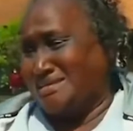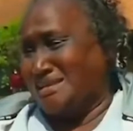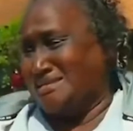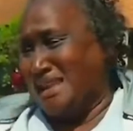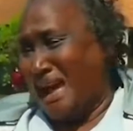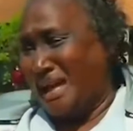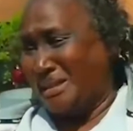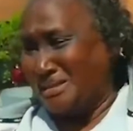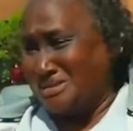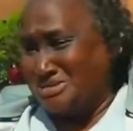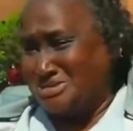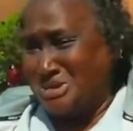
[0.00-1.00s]
the
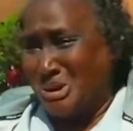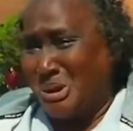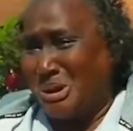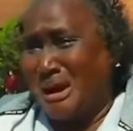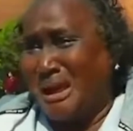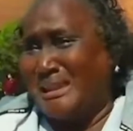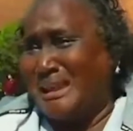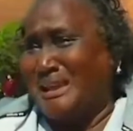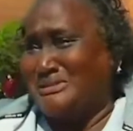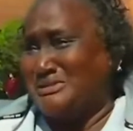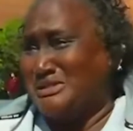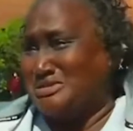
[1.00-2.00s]
dollar store, and
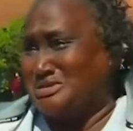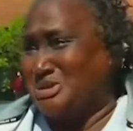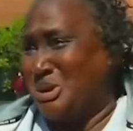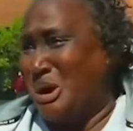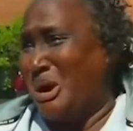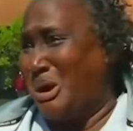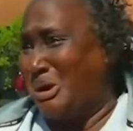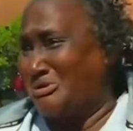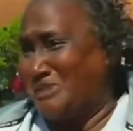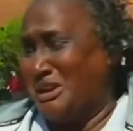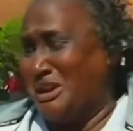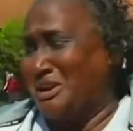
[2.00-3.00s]
every store
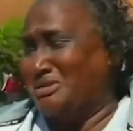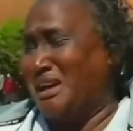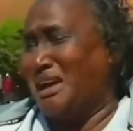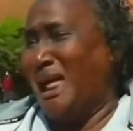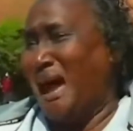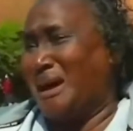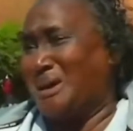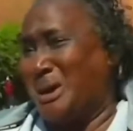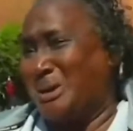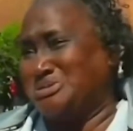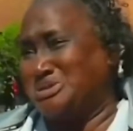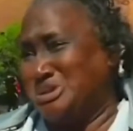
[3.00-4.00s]
over here that I
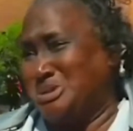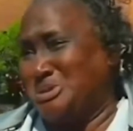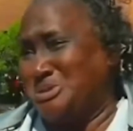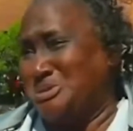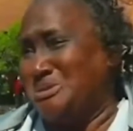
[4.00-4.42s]
go to.